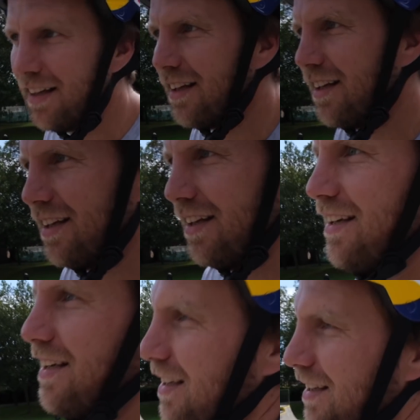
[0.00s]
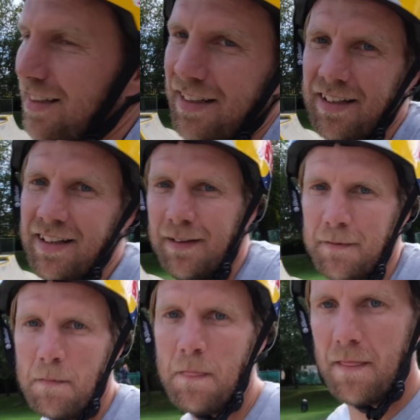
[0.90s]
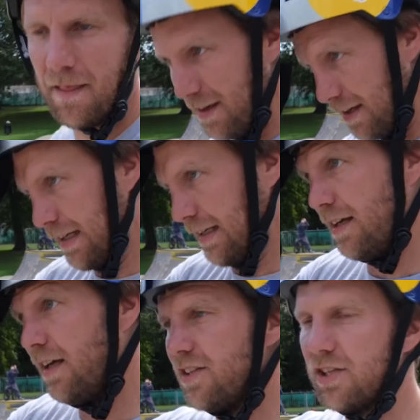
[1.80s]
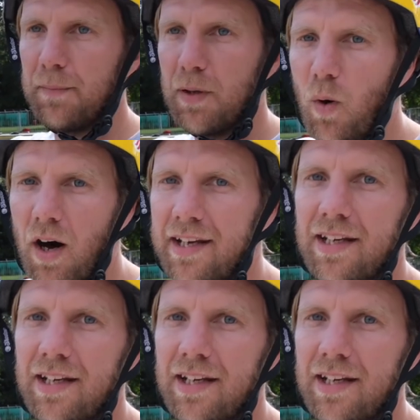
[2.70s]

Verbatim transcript: Okay, Bas, so you got some fire for me right here. So I'm going to wind